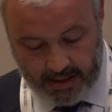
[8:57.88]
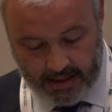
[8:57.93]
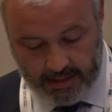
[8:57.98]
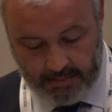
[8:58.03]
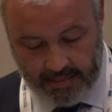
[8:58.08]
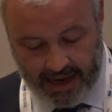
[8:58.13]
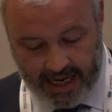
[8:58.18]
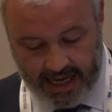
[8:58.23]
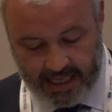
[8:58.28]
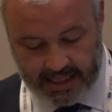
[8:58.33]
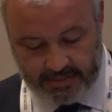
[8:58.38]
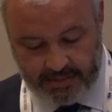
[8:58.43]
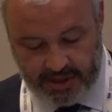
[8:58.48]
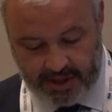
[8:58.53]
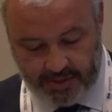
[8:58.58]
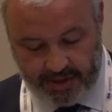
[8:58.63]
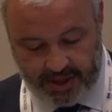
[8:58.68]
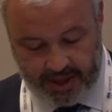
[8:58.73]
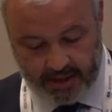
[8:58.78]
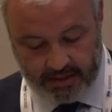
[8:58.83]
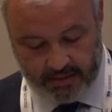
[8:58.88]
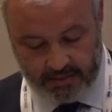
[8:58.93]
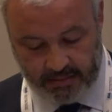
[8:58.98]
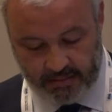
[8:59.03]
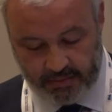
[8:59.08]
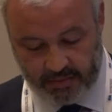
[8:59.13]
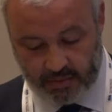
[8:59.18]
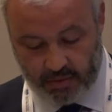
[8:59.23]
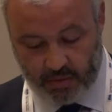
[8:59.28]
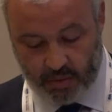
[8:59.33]
The balance
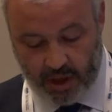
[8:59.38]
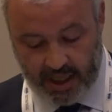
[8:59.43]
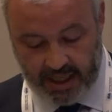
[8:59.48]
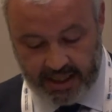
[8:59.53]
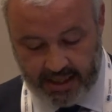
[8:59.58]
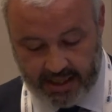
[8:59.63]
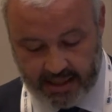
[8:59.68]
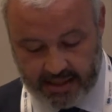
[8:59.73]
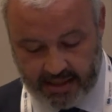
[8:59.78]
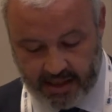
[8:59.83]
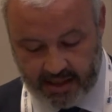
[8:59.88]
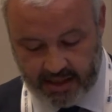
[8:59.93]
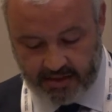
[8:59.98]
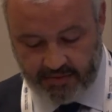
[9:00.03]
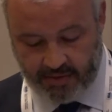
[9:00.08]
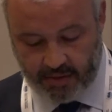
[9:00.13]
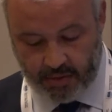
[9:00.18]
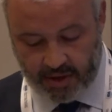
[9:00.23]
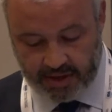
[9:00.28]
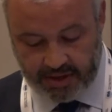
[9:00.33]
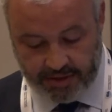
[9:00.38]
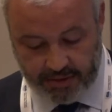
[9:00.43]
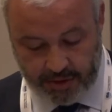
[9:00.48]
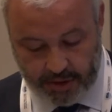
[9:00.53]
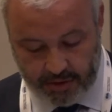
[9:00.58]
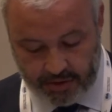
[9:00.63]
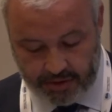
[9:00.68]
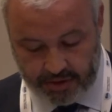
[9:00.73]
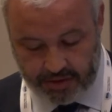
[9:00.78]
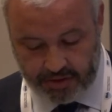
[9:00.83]
between quality standard for water
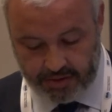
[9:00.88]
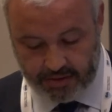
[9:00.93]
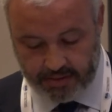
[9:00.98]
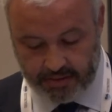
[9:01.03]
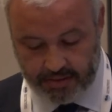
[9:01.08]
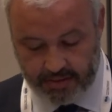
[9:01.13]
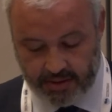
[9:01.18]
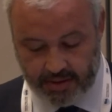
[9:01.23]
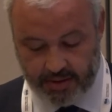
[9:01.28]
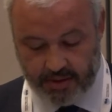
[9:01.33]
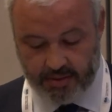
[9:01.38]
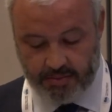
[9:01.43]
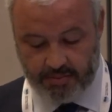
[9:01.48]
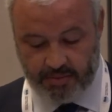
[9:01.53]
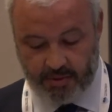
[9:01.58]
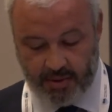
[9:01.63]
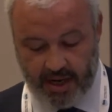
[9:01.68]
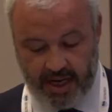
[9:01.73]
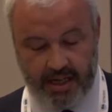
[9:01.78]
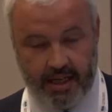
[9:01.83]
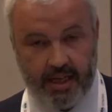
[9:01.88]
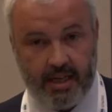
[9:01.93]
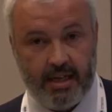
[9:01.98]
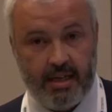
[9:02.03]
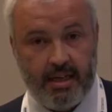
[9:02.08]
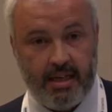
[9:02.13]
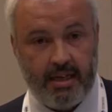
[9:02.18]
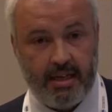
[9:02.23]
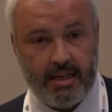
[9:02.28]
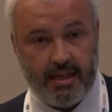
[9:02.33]
use,
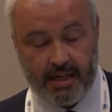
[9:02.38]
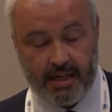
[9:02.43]
providing